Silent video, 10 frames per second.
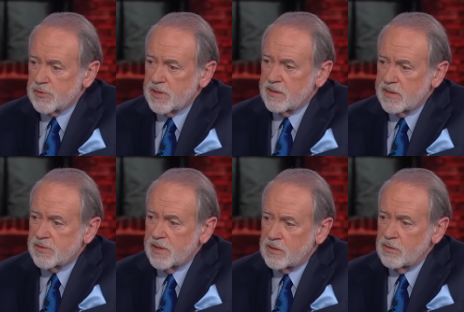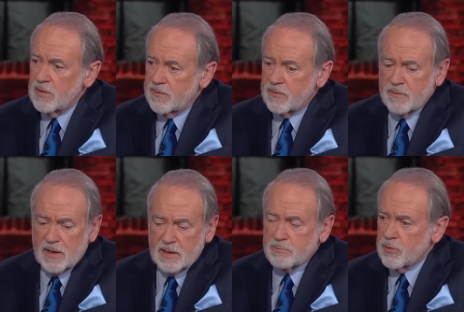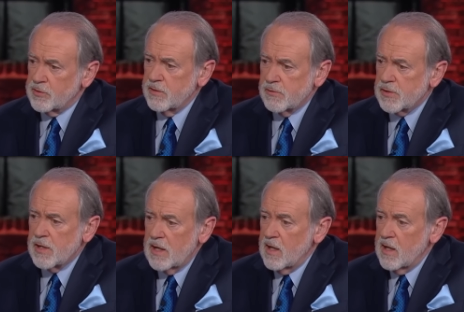series that you have produced.